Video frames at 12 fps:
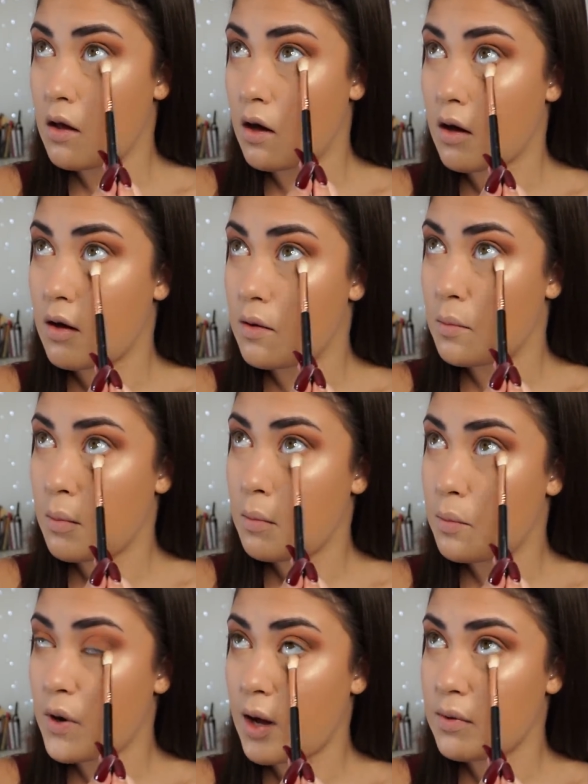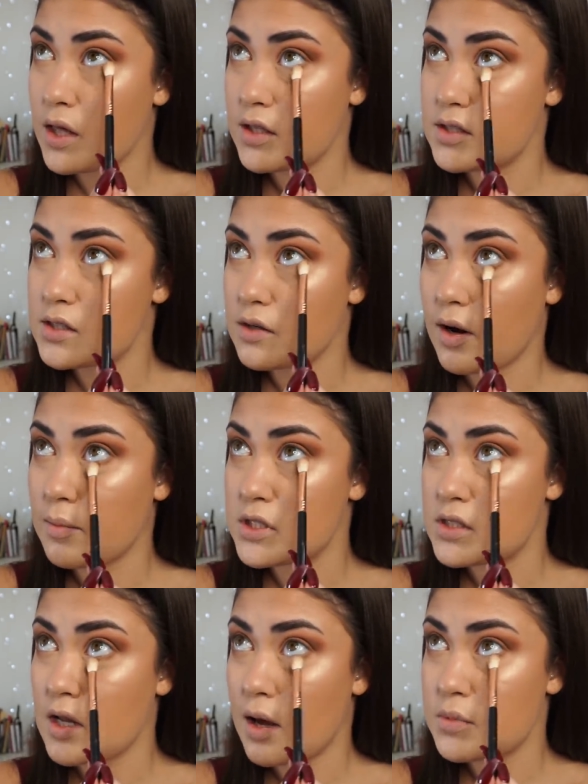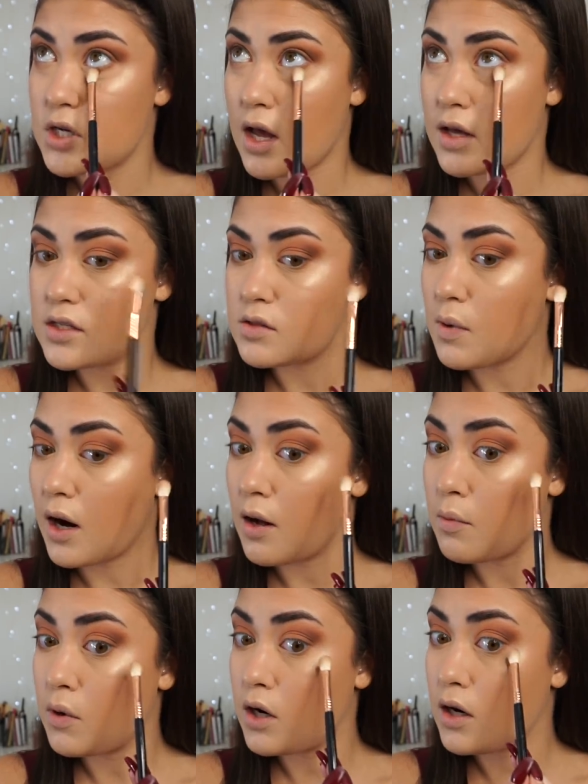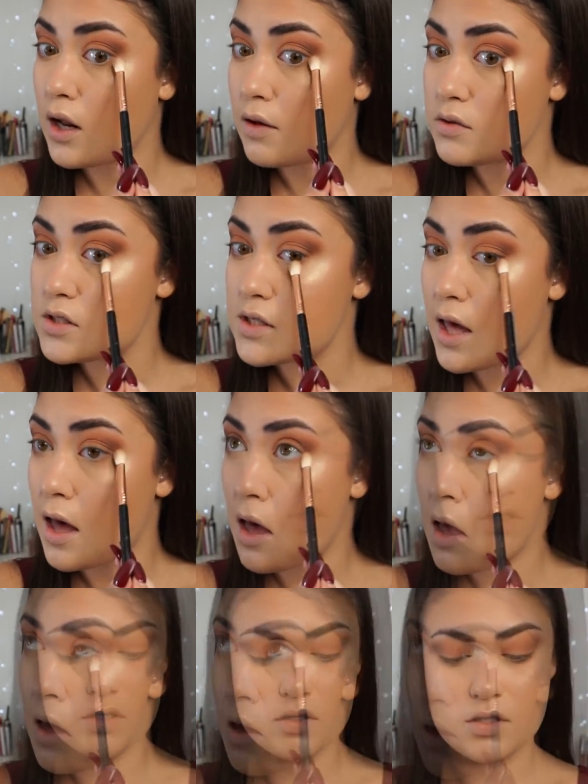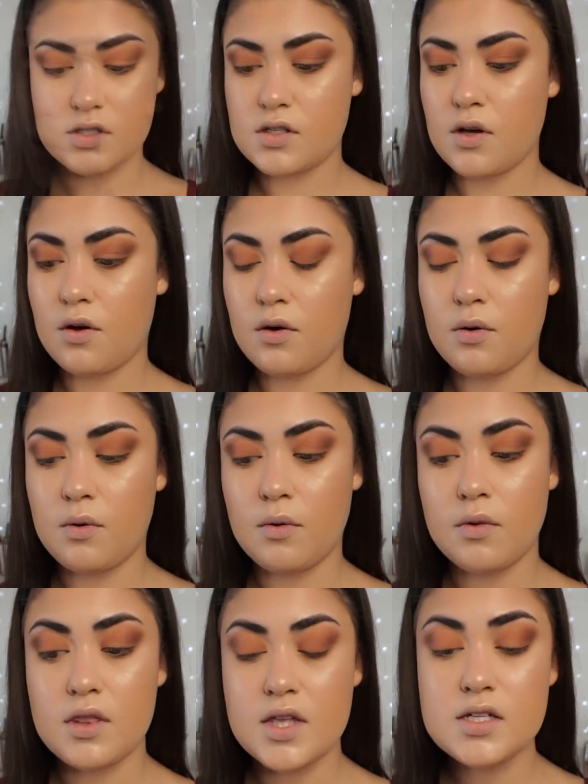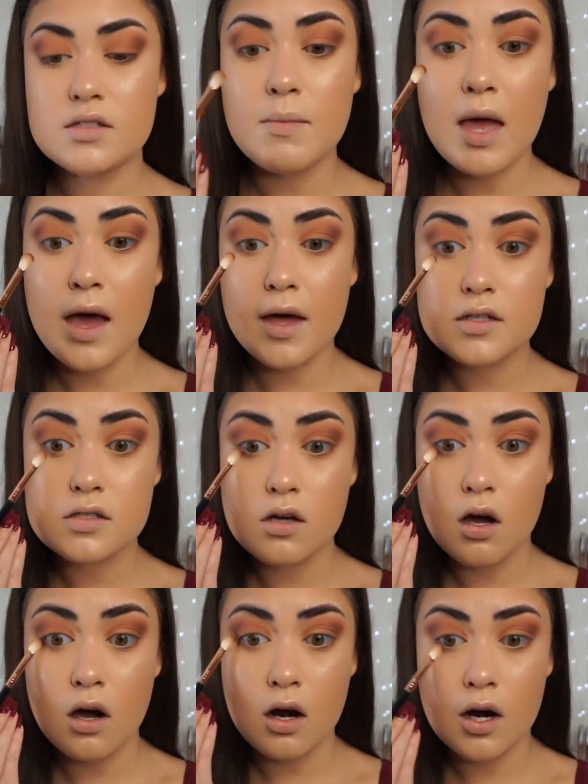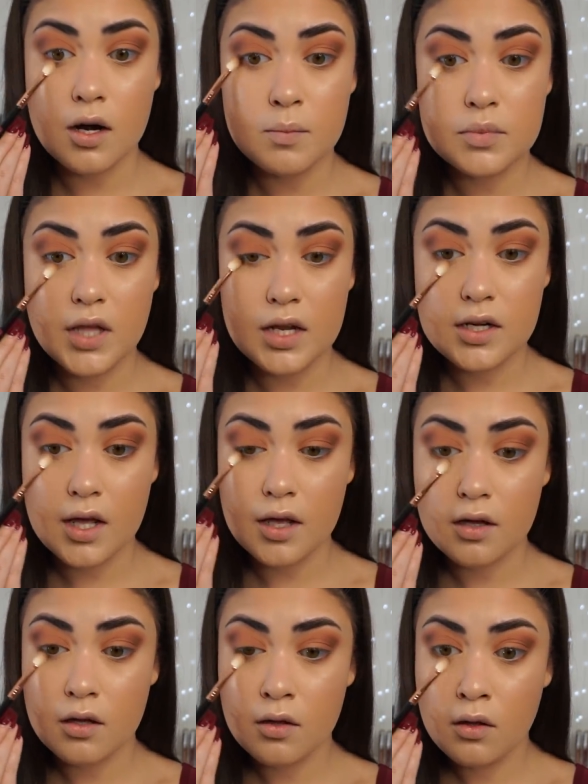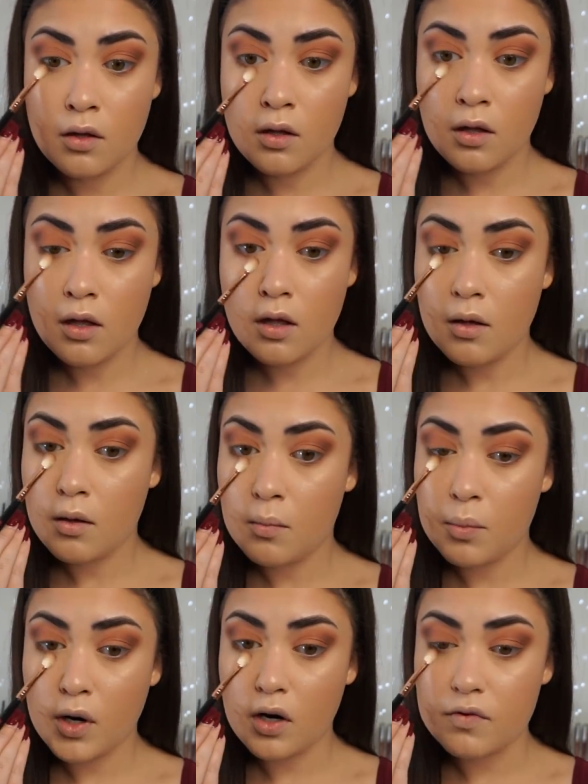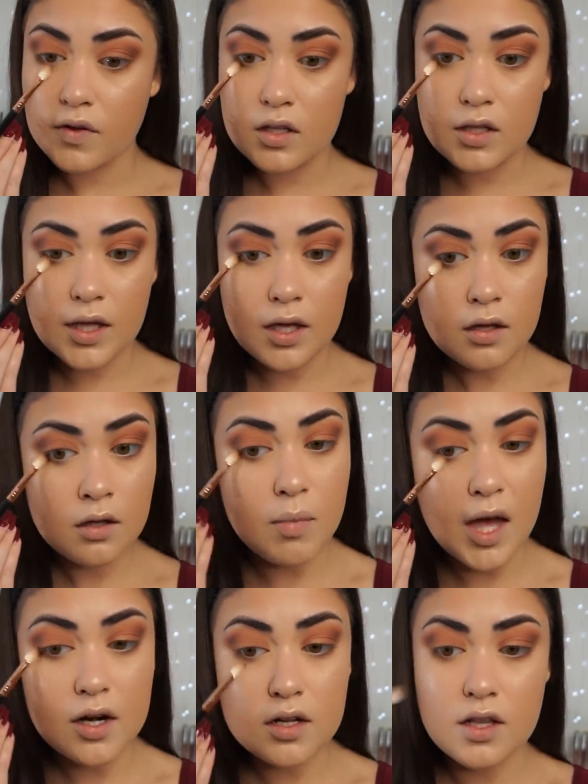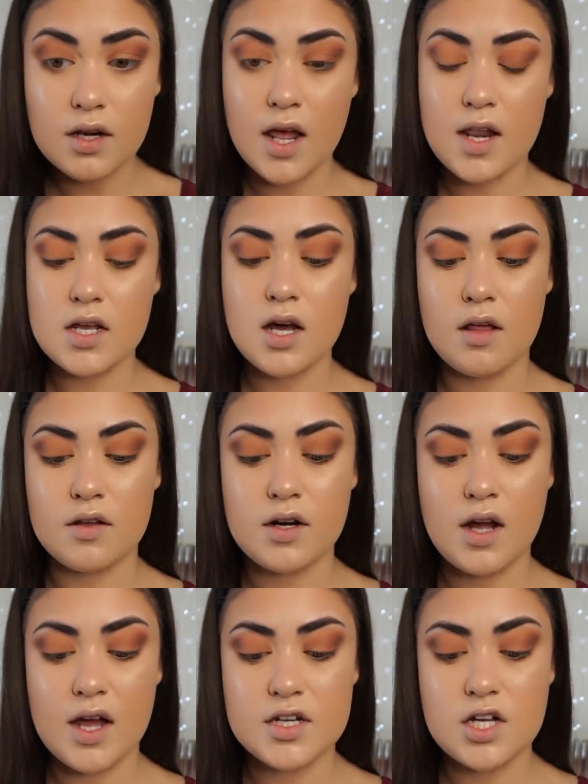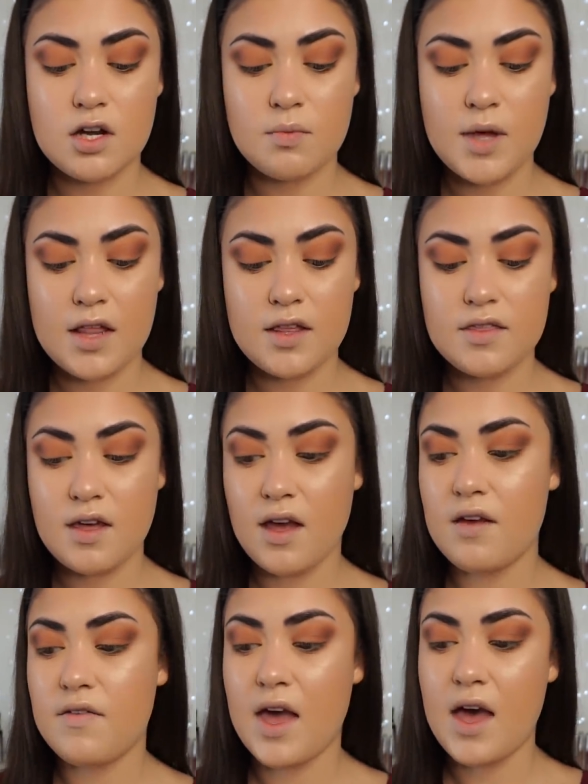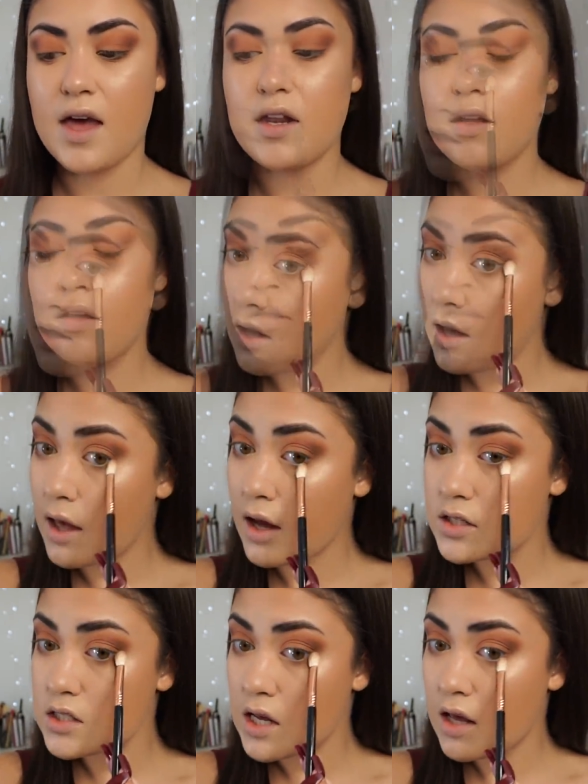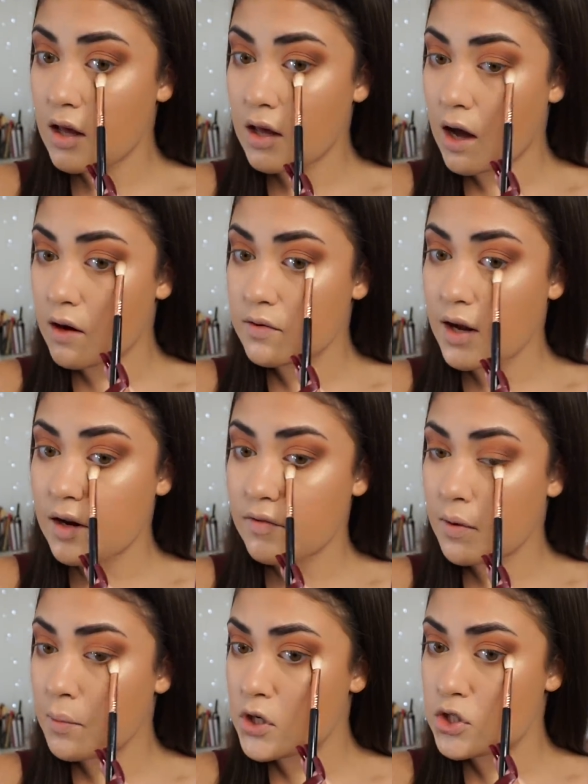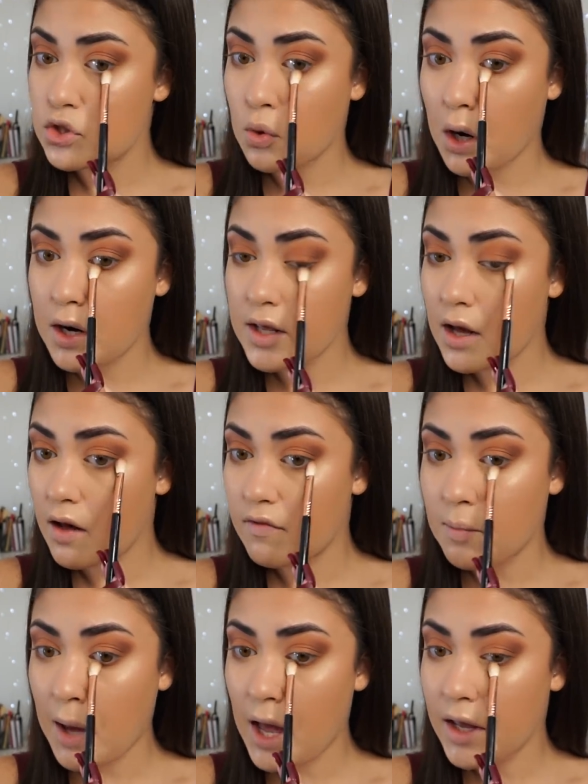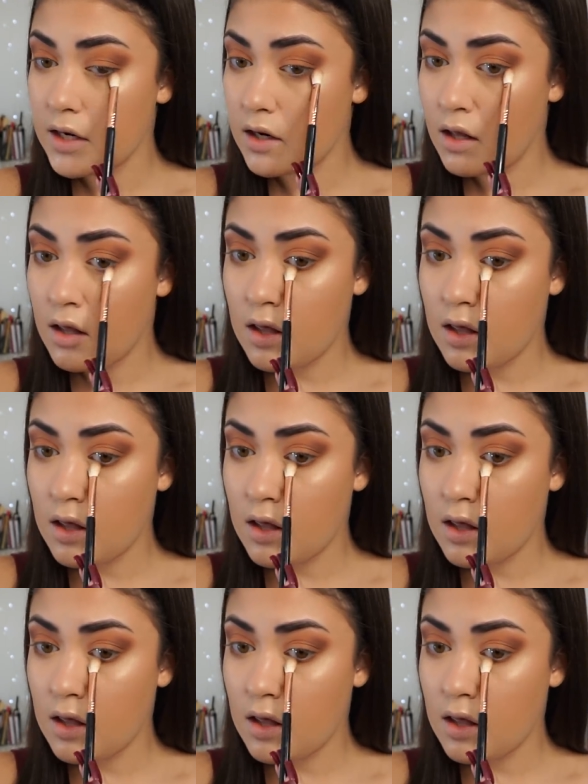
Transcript: Um, probably Instagram and Snapchat is where I would announce that. So these mattes are blending perfectly, better than any other eyeshadow palette that I've had. I actually got rid of a majority of mine,